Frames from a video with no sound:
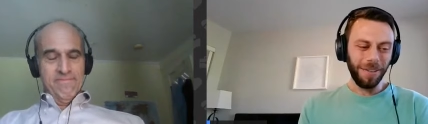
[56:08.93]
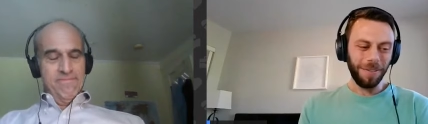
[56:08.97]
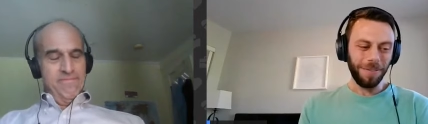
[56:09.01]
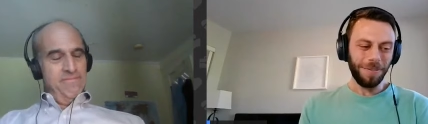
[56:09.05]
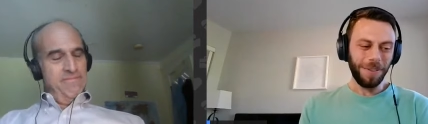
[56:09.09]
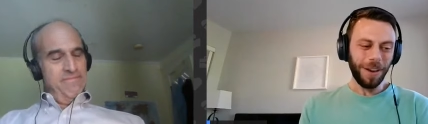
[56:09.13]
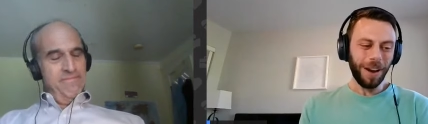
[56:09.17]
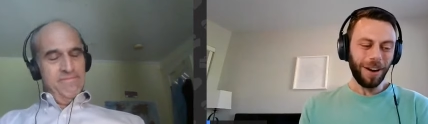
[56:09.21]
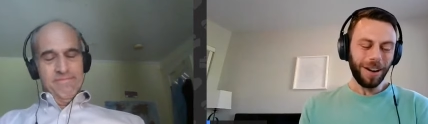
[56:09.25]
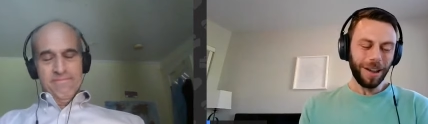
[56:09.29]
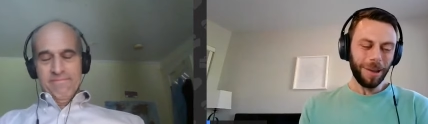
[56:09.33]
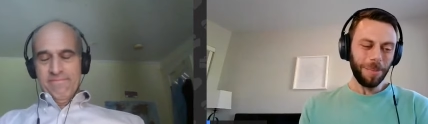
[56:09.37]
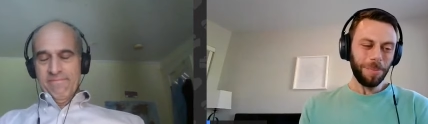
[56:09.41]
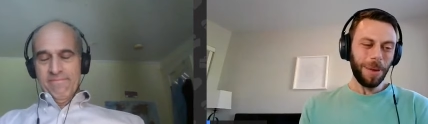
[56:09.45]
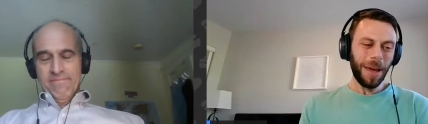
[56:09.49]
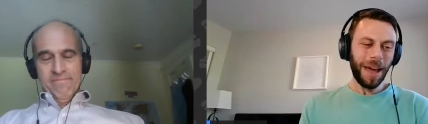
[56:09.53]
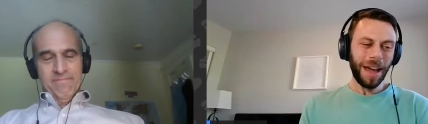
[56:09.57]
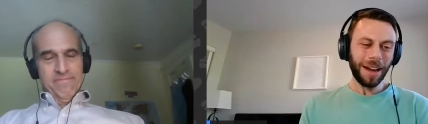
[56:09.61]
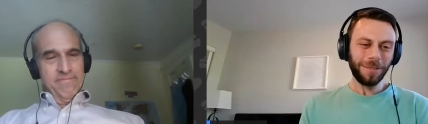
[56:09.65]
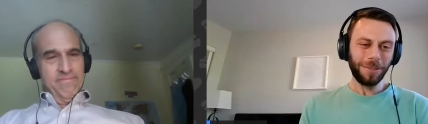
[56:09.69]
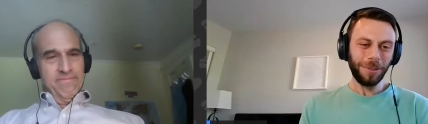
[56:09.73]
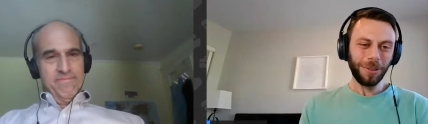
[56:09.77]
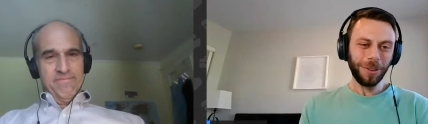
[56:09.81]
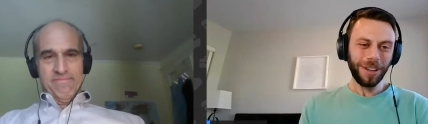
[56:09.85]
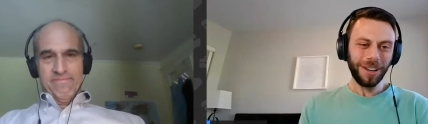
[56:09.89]
Speaker 1: a very
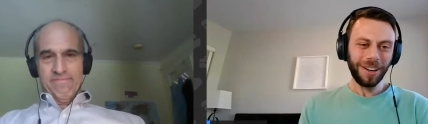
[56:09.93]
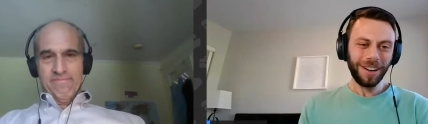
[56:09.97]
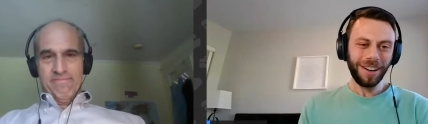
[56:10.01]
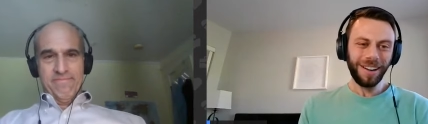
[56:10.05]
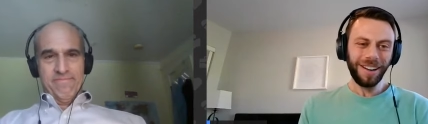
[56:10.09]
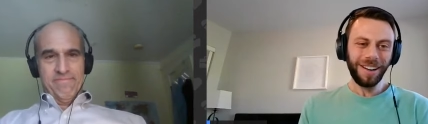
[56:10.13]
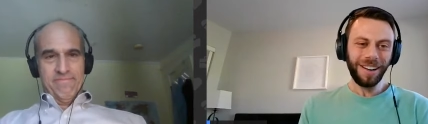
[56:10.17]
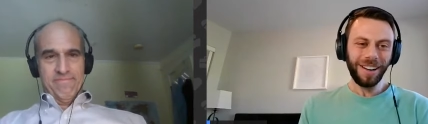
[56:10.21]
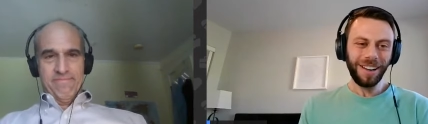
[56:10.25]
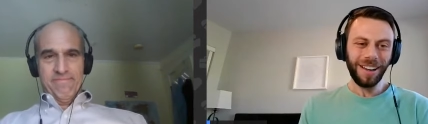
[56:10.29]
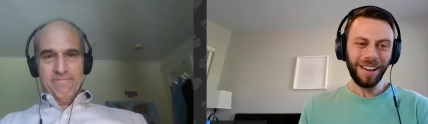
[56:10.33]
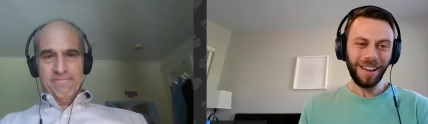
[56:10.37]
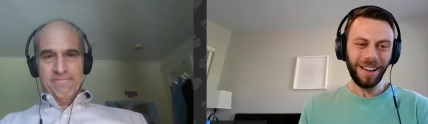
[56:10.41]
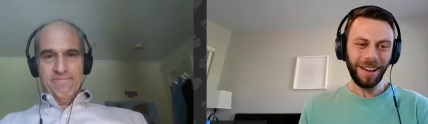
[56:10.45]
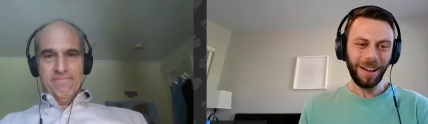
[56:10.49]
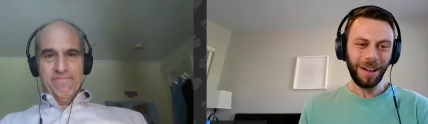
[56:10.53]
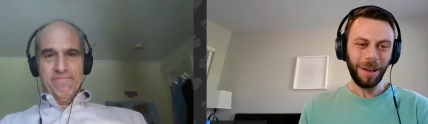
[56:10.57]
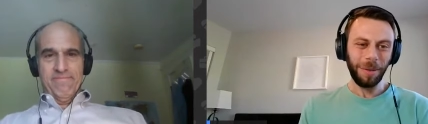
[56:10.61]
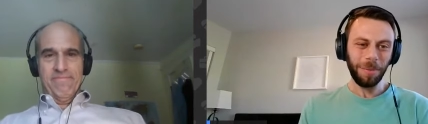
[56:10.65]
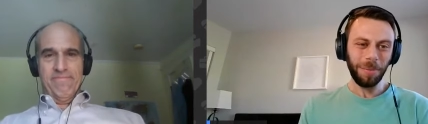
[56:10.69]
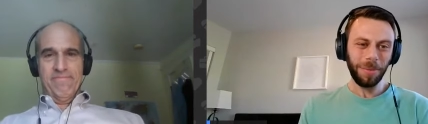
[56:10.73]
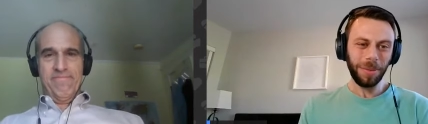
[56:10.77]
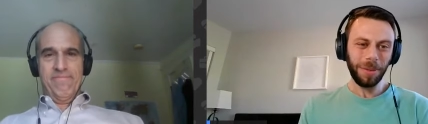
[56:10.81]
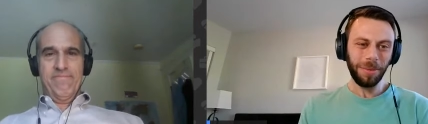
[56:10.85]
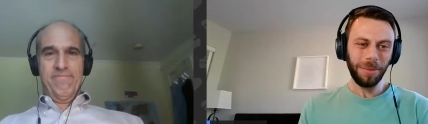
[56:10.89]
impactful year,
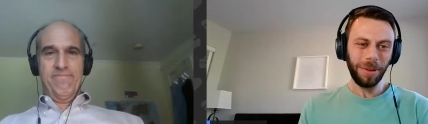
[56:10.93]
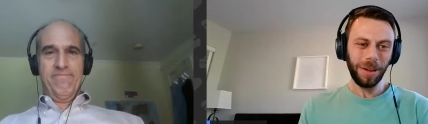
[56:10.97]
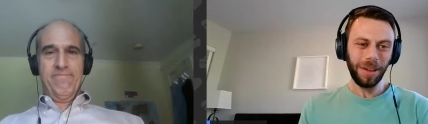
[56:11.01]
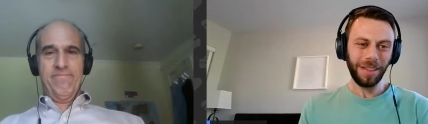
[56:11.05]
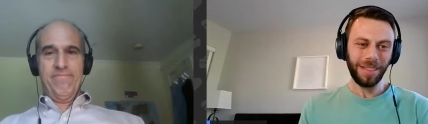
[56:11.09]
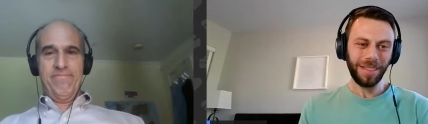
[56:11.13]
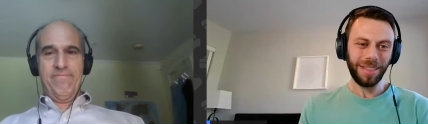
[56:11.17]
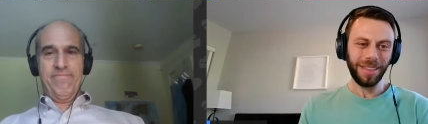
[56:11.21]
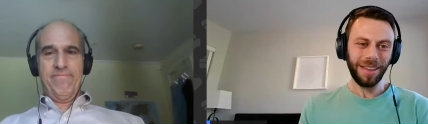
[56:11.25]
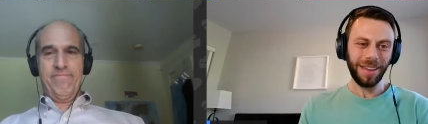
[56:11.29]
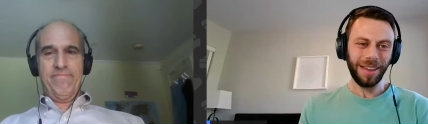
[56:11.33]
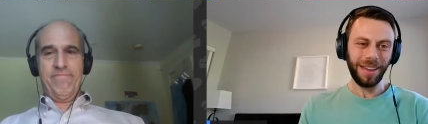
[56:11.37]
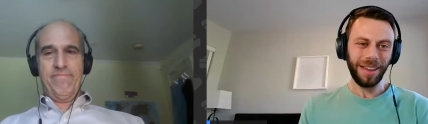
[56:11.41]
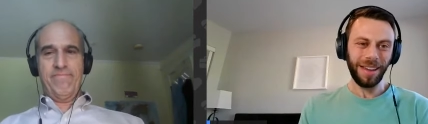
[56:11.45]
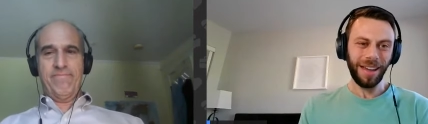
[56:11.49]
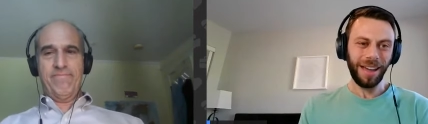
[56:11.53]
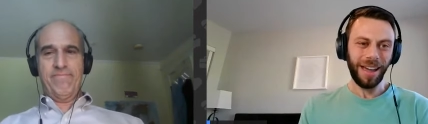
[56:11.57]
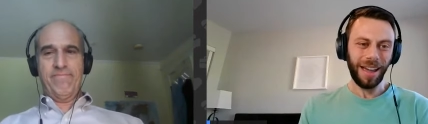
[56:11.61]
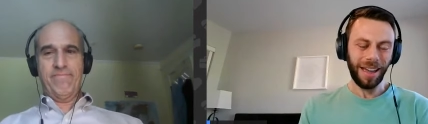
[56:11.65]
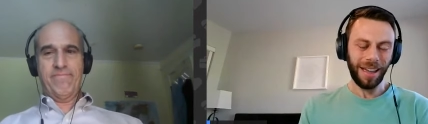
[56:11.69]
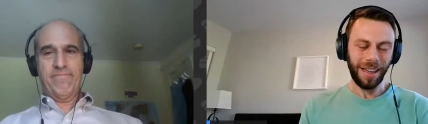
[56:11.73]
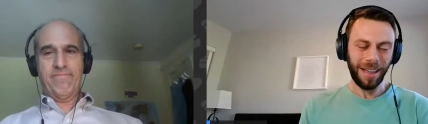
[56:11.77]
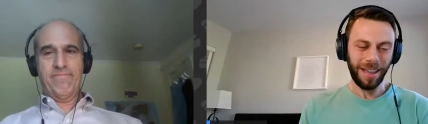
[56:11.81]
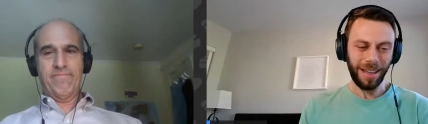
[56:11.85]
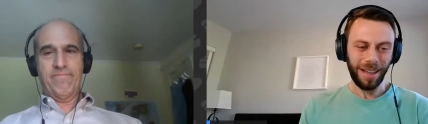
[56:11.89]
um, but uh,
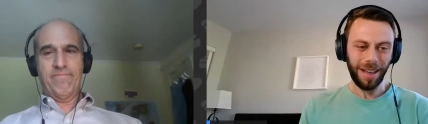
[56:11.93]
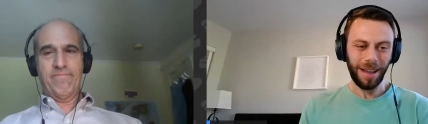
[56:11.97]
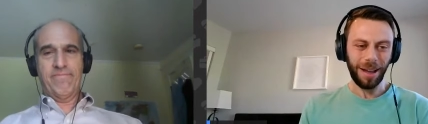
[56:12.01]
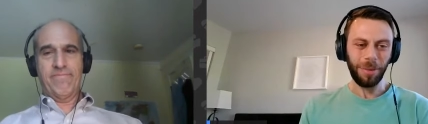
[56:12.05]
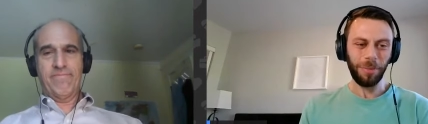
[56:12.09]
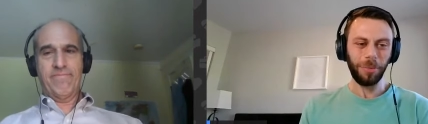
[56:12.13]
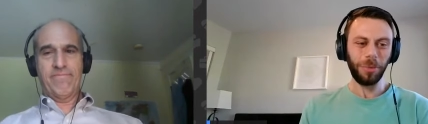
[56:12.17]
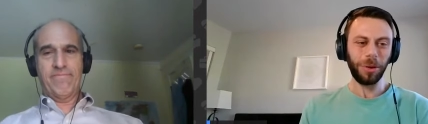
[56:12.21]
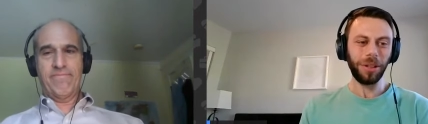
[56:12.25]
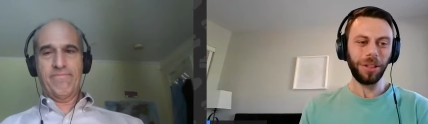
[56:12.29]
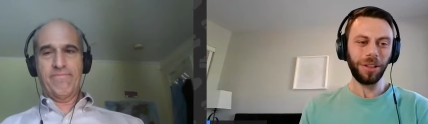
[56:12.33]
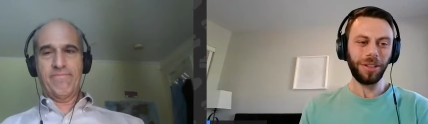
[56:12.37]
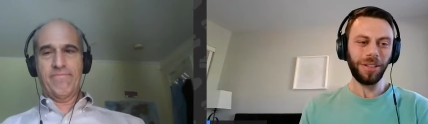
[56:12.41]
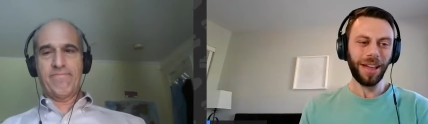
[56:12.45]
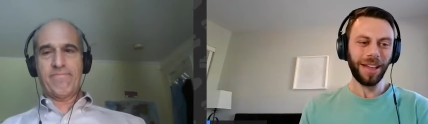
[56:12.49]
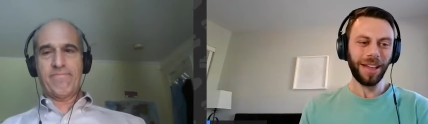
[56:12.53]
I, I'm really